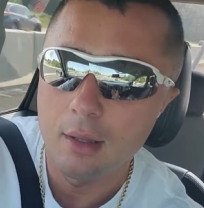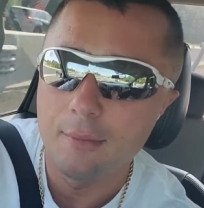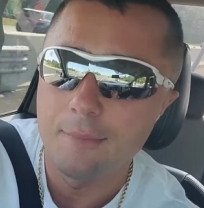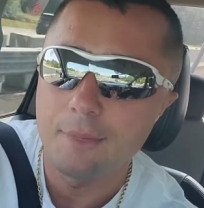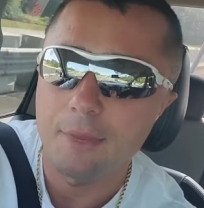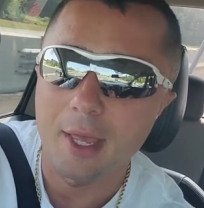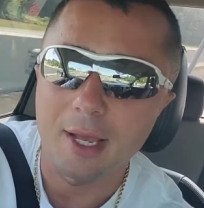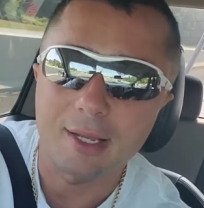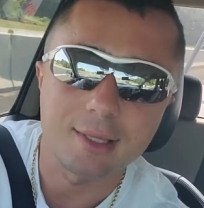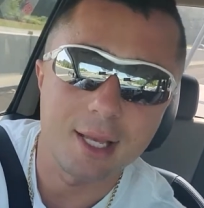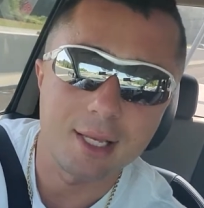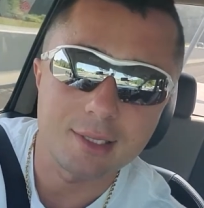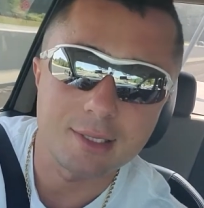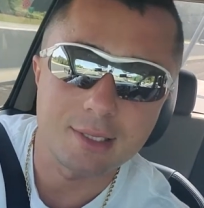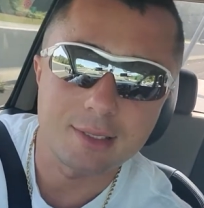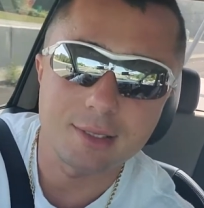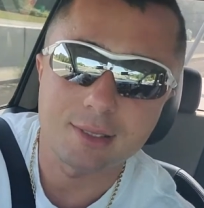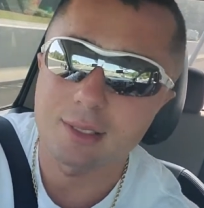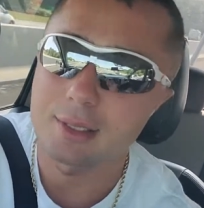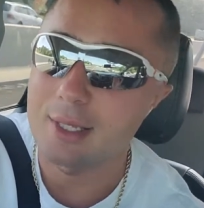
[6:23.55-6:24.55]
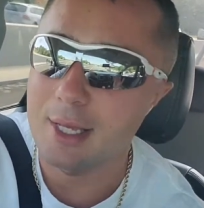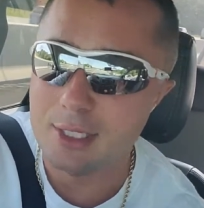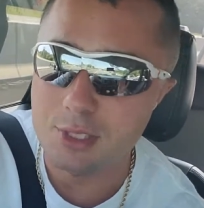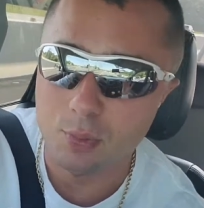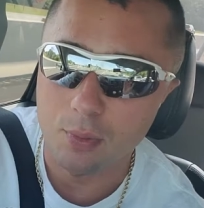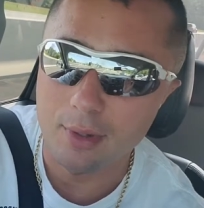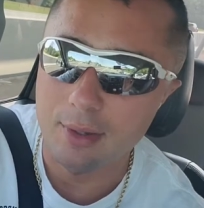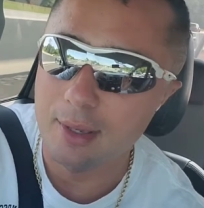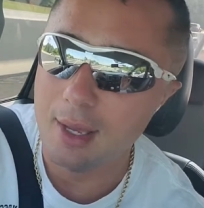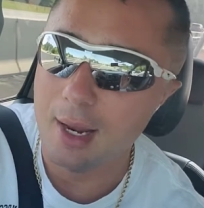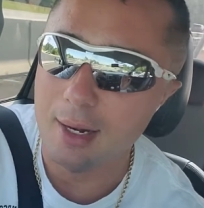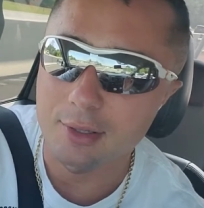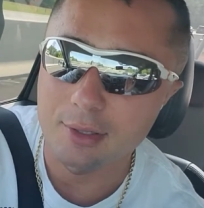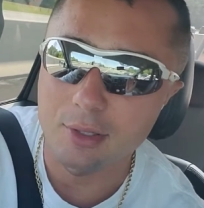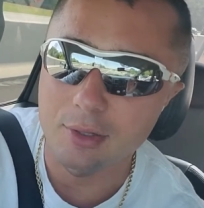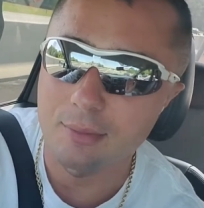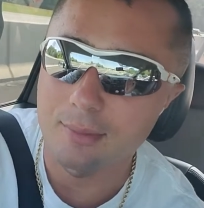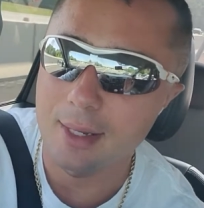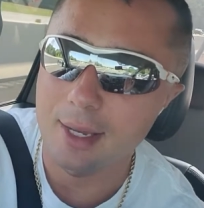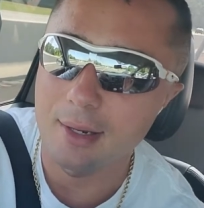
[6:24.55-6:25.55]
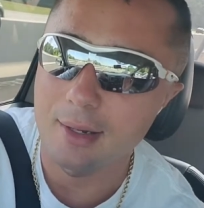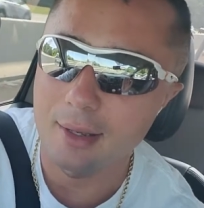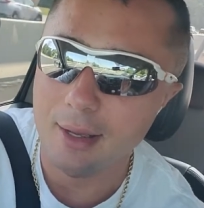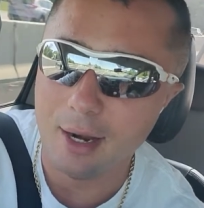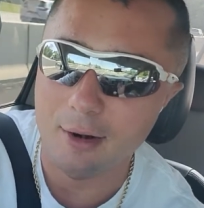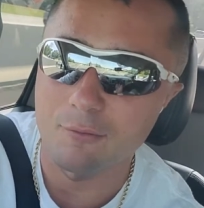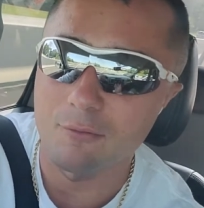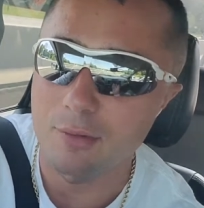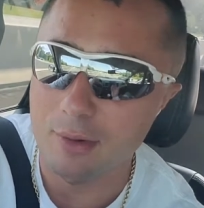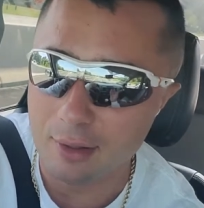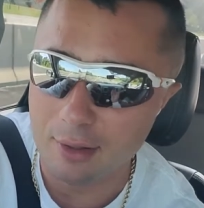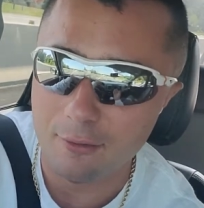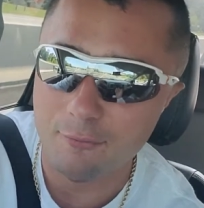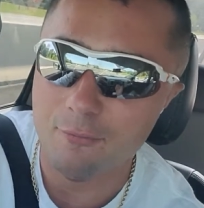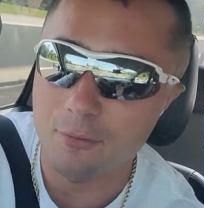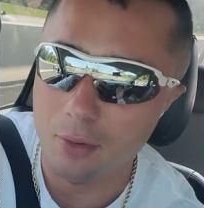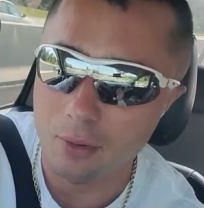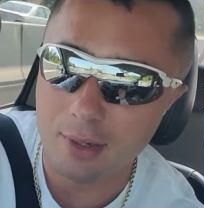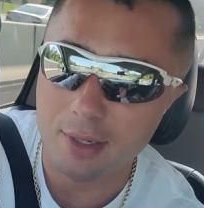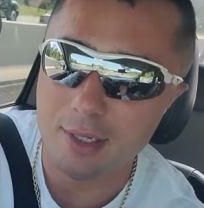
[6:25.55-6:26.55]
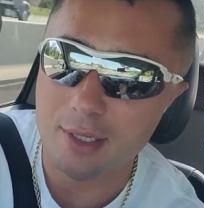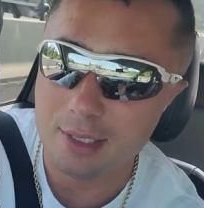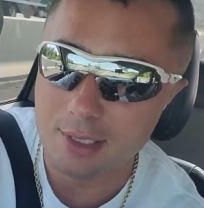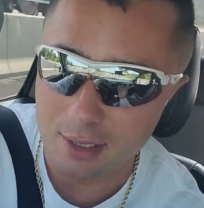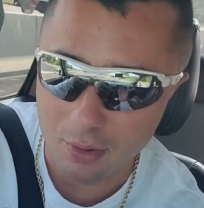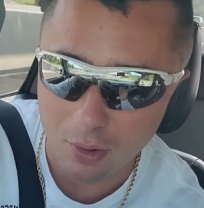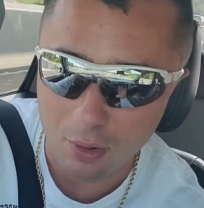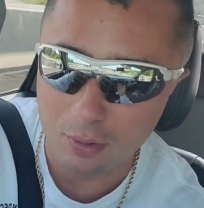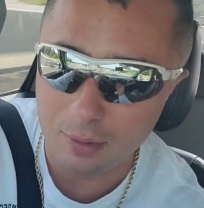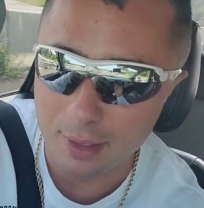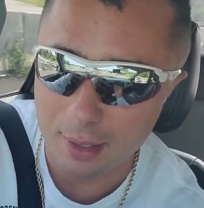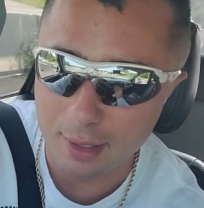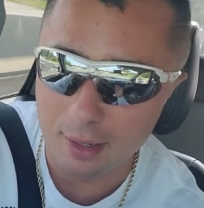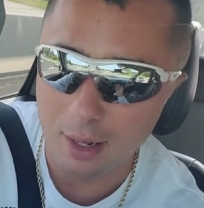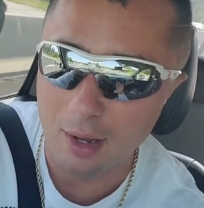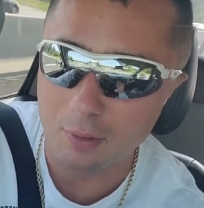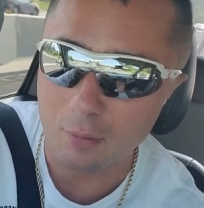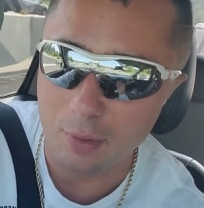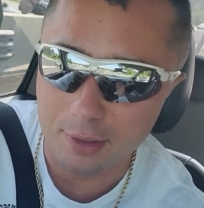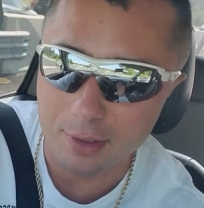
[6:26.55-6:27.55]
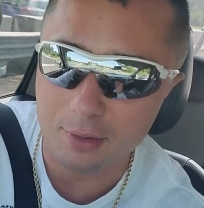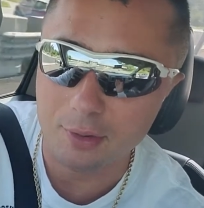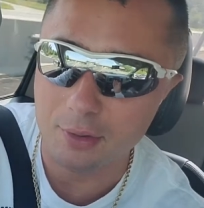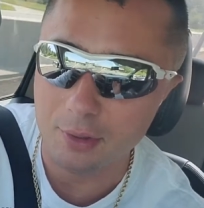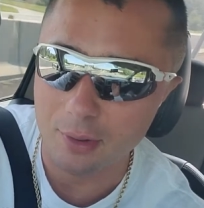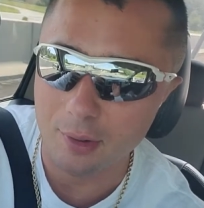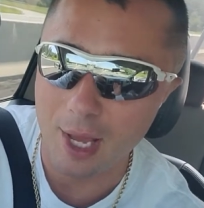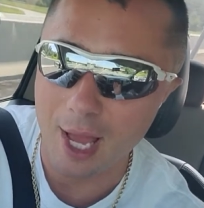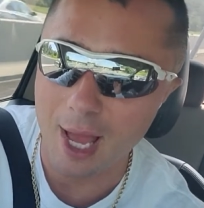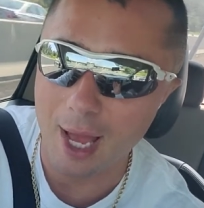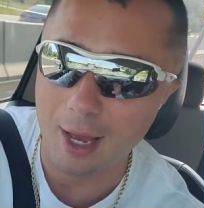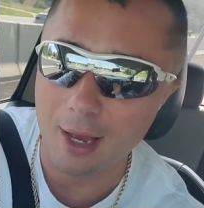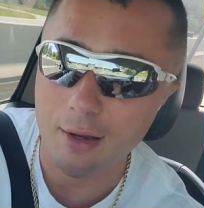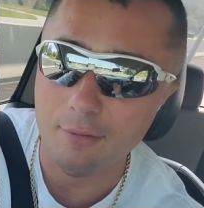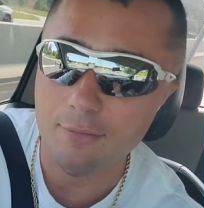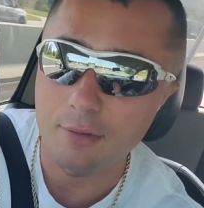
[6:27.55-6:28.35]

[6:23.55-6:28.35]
Like, that's what you got to do, man. You got to really focus and hone in on what you do have.